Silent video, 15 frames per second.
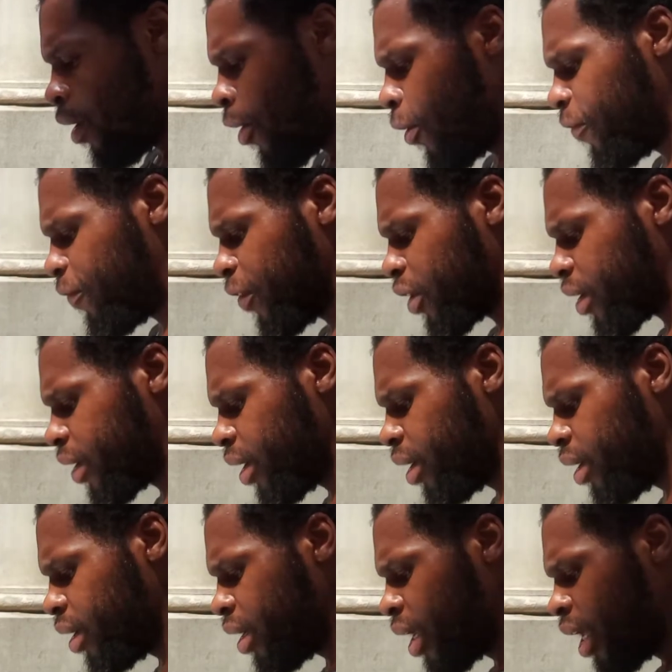hope for
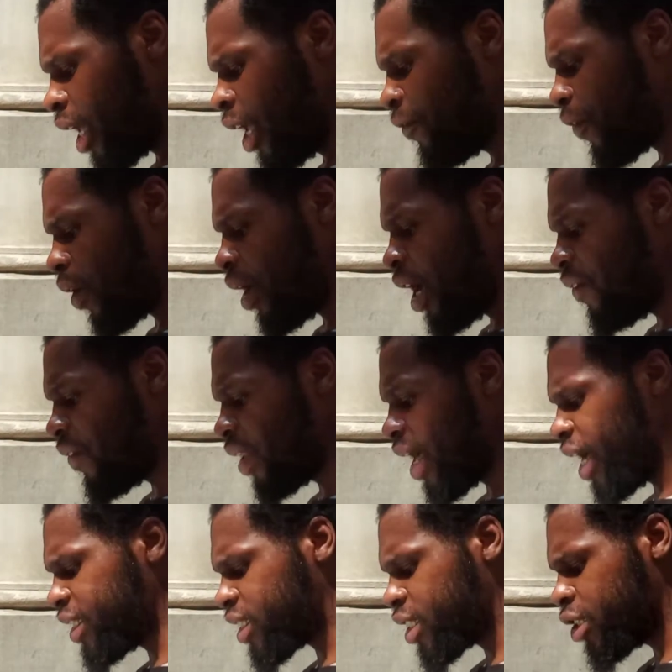good and for
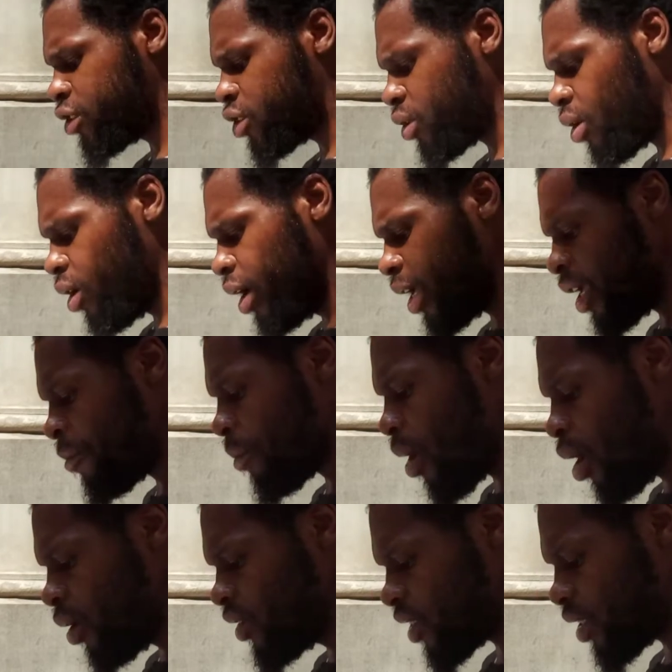everlasting joy and
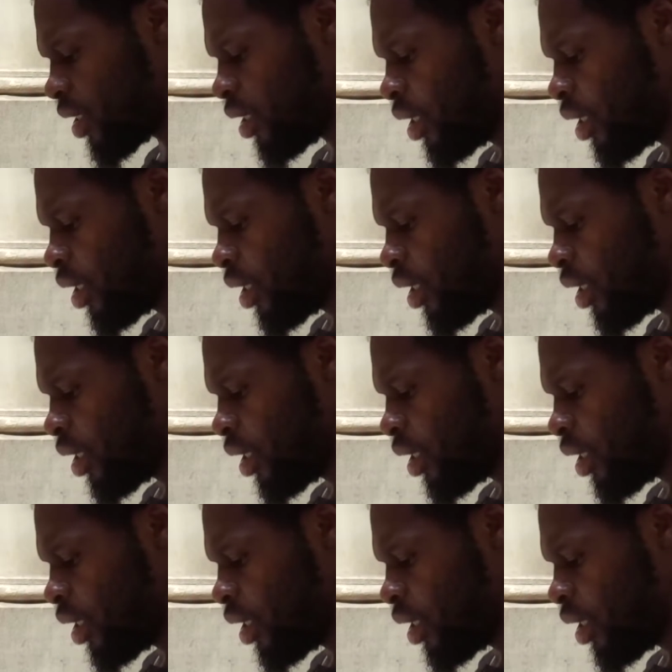mercy.